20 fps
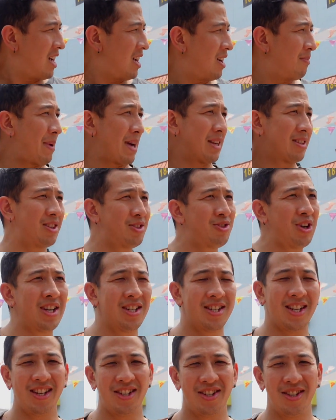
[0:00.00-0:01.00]
Back to the train
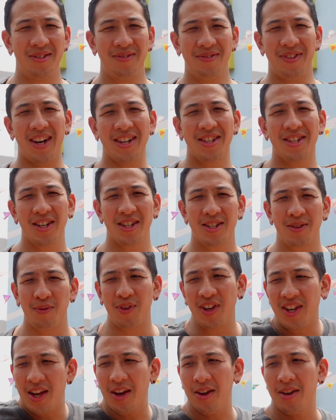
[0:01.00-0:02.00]
station, but I took some
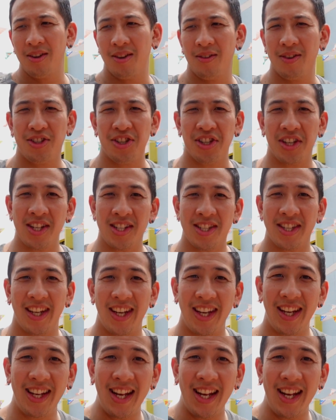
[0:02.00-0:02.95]
video, which you can see